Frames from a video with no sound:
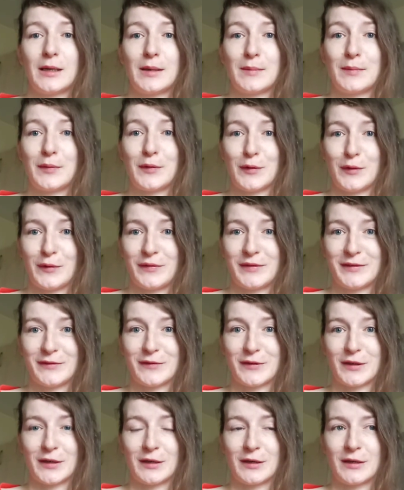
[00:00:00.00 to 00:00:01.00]
proofs
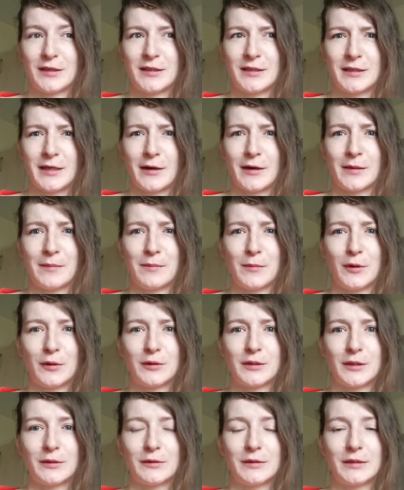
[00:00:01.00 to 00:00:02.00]
for certain
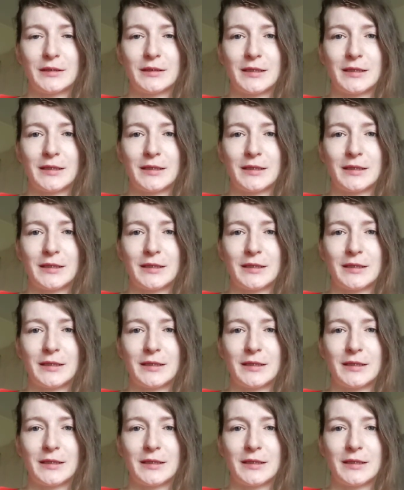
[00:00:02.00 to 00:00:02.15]
models.